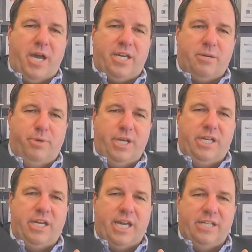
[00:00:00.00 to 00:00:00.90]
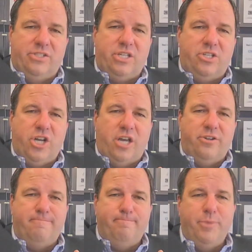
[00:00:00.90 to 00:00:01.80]
by competing against each
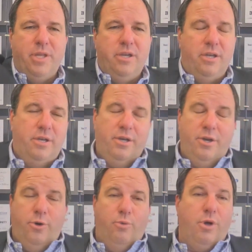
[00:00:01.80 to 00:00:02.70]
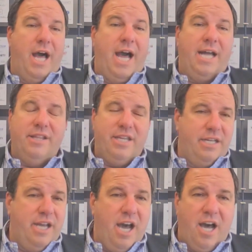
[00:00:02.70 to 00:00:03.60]
other. Well, oddly
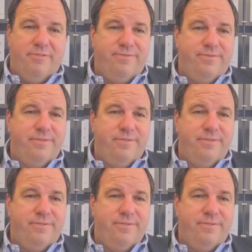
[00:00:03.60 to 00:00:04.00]
enough,